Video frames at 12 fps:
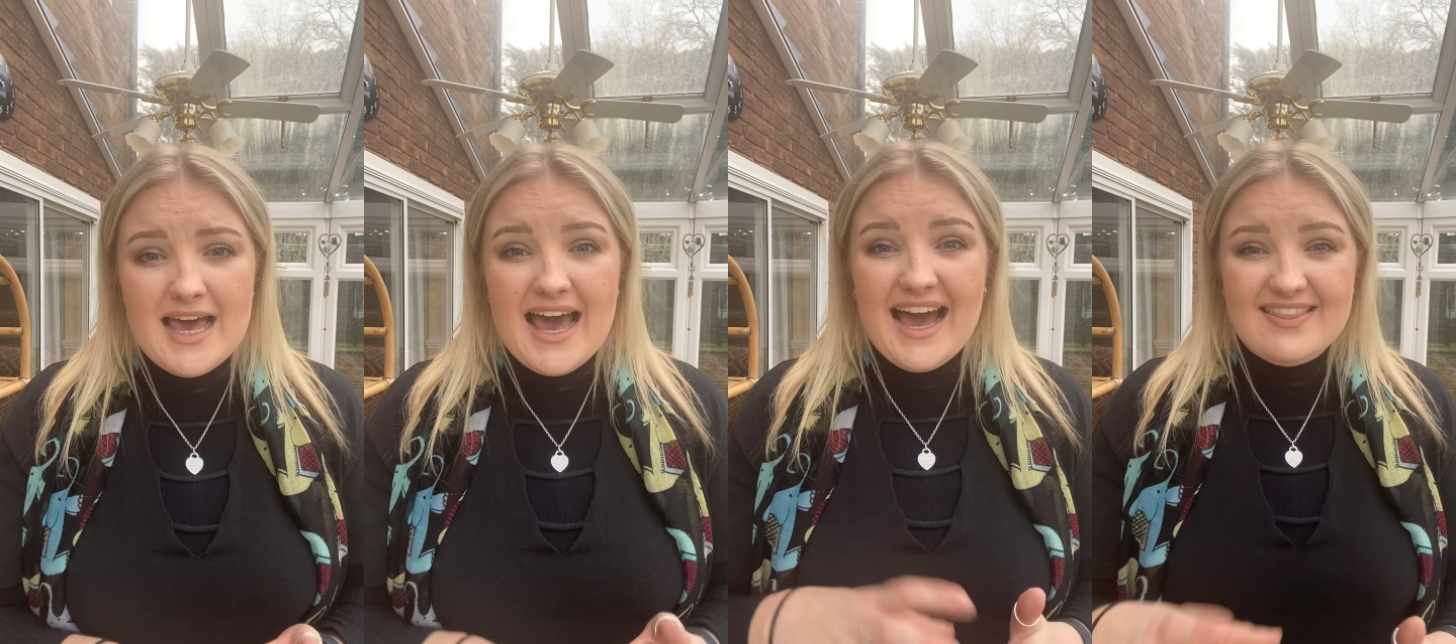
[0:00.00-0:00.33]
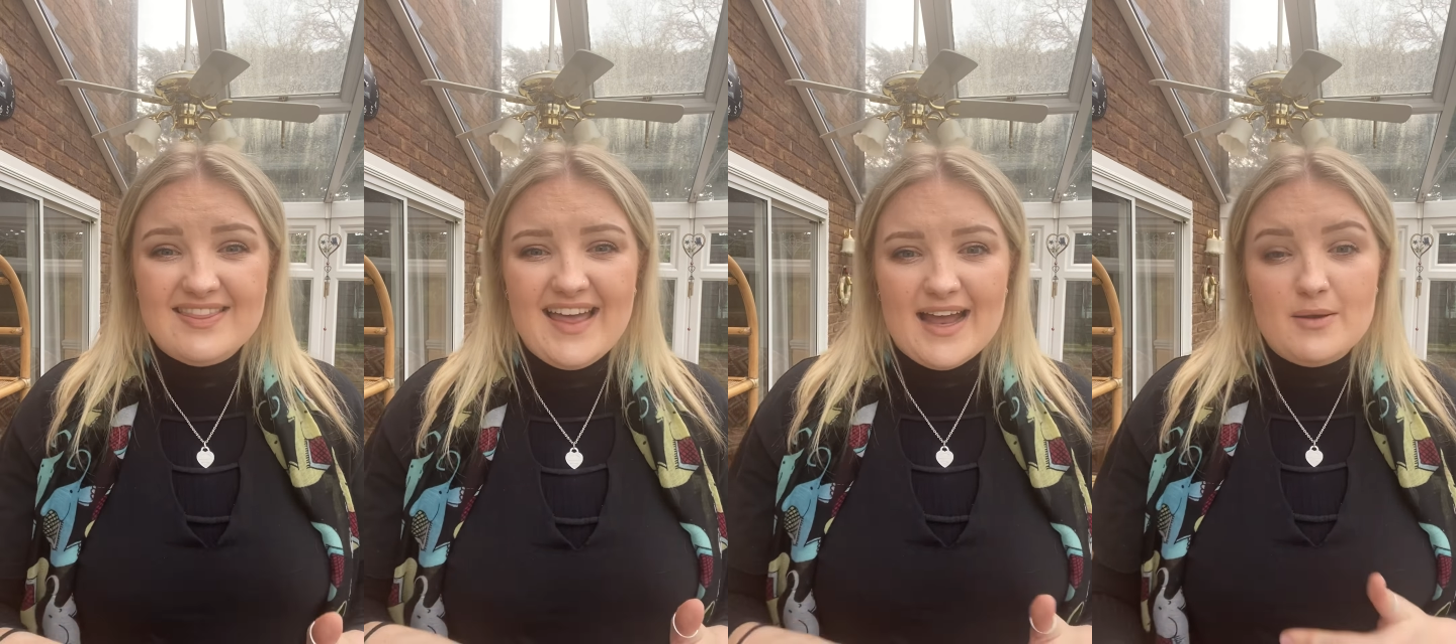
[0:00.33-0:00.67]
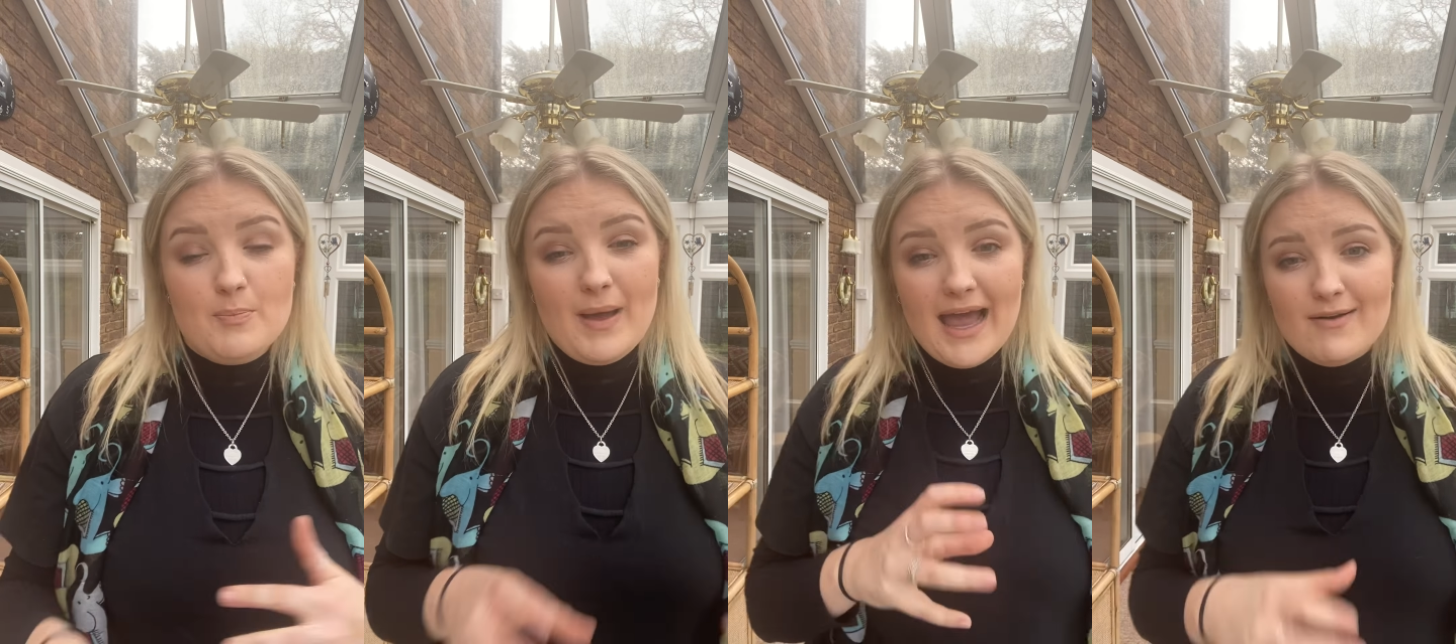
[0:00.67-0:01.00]
And then
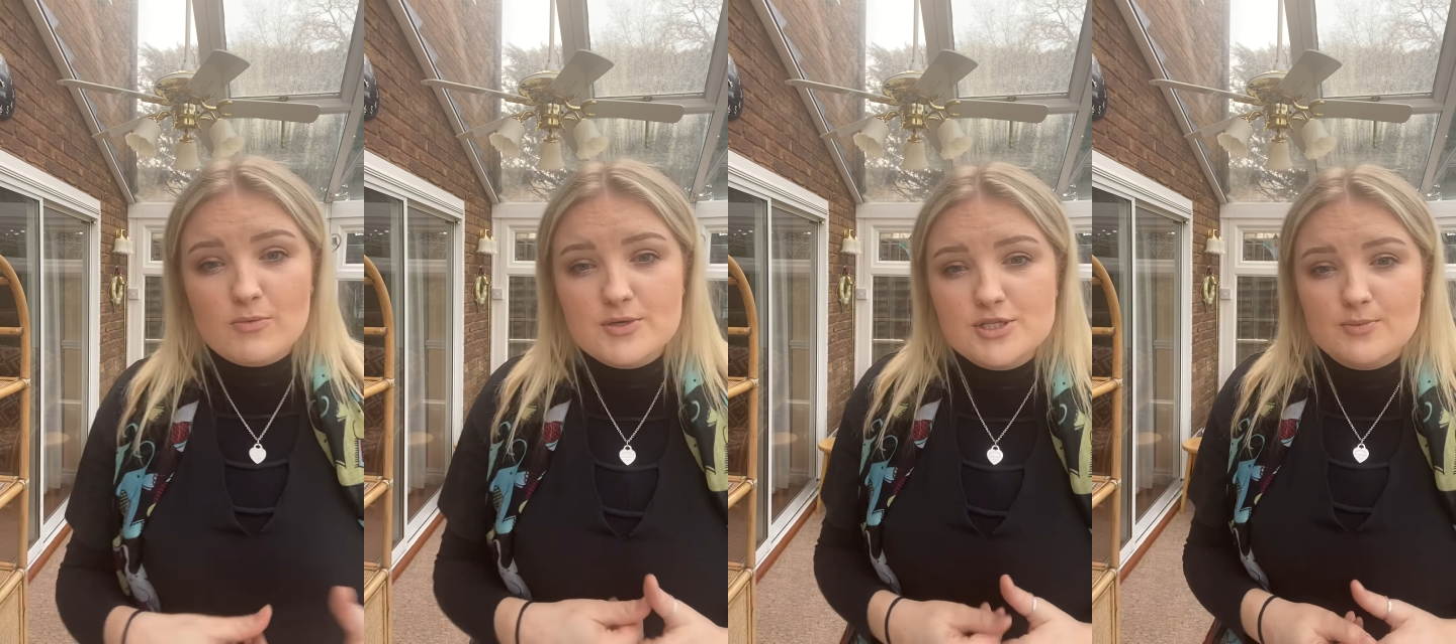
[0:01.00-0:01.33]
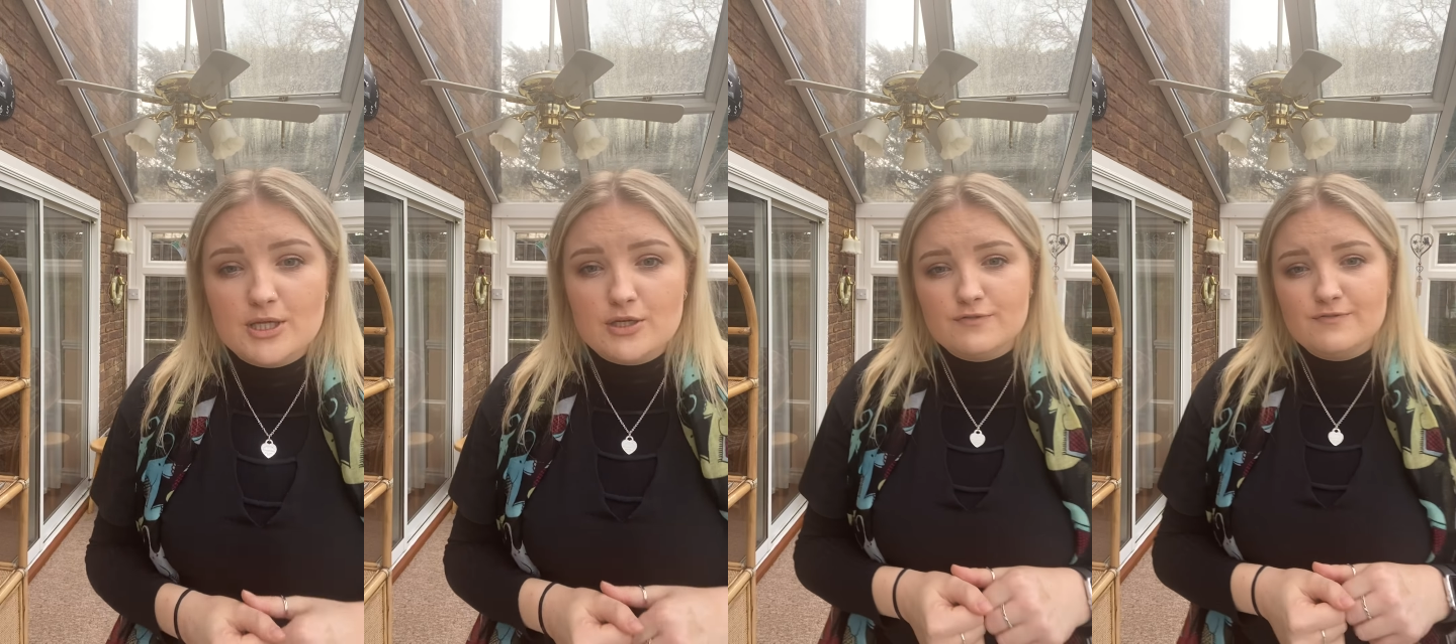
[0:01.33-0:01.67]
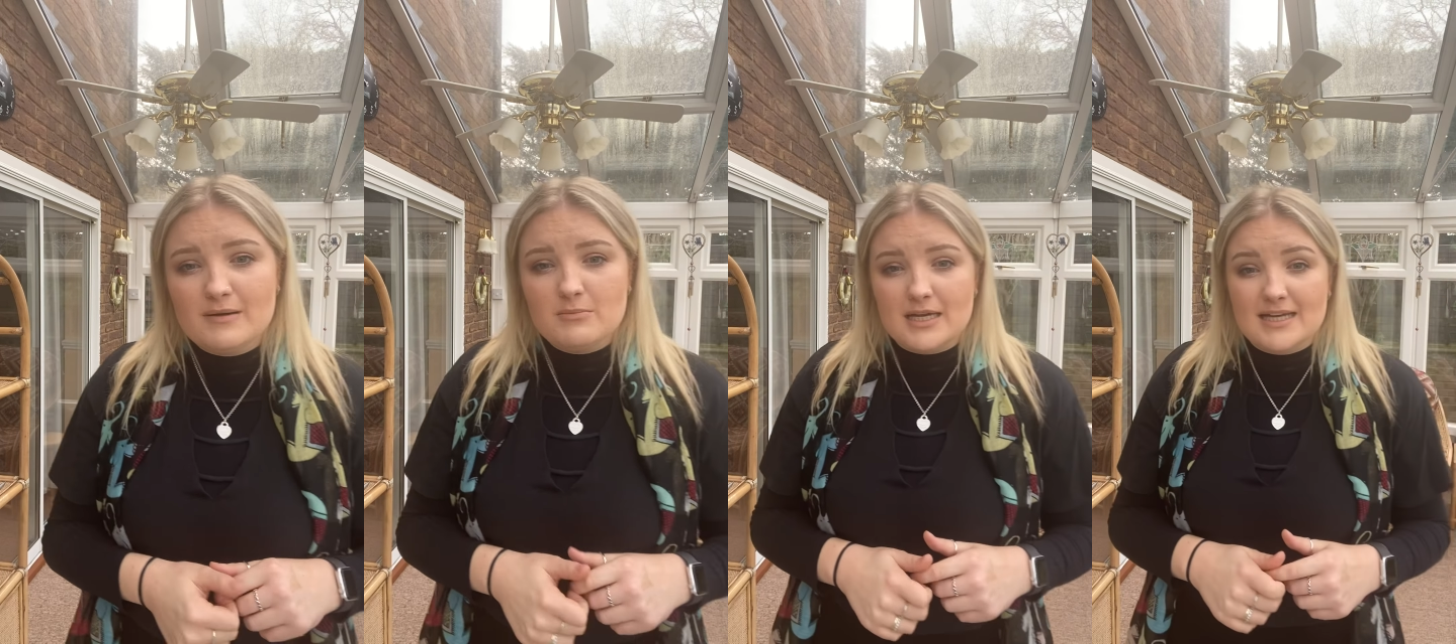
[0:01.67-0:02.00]
pair it with someone in your
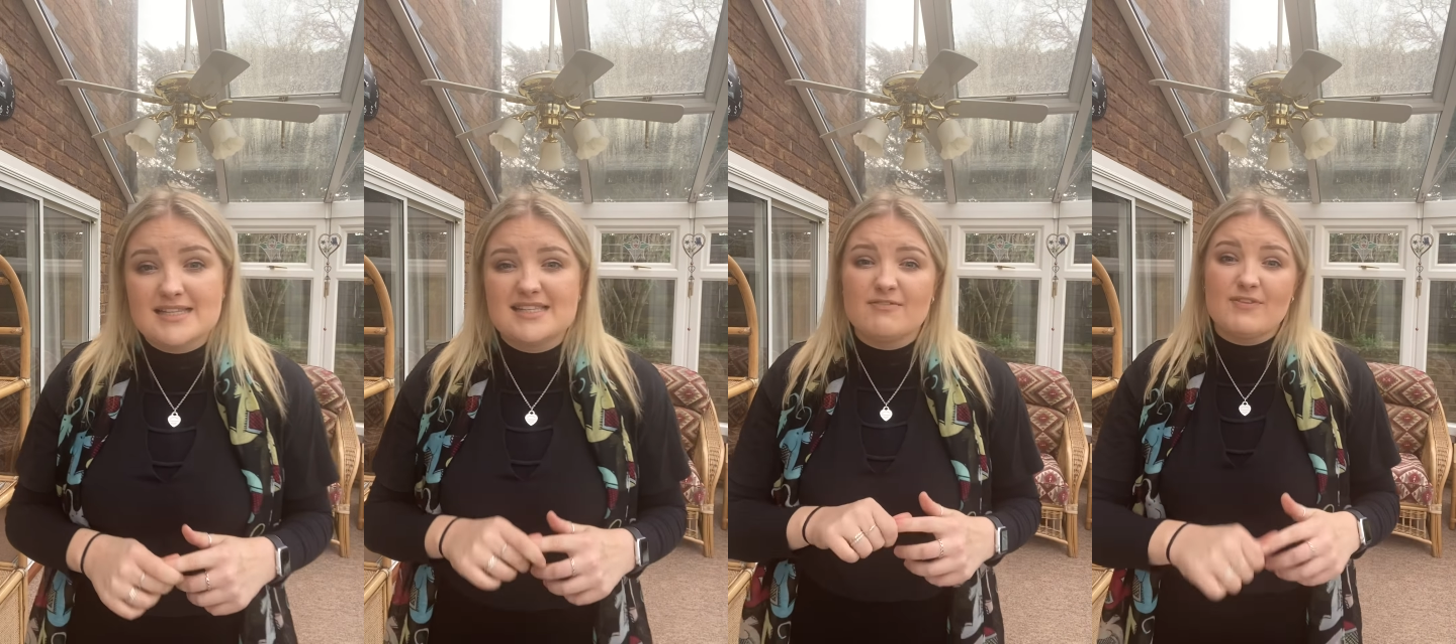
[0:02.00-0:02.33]
family and see if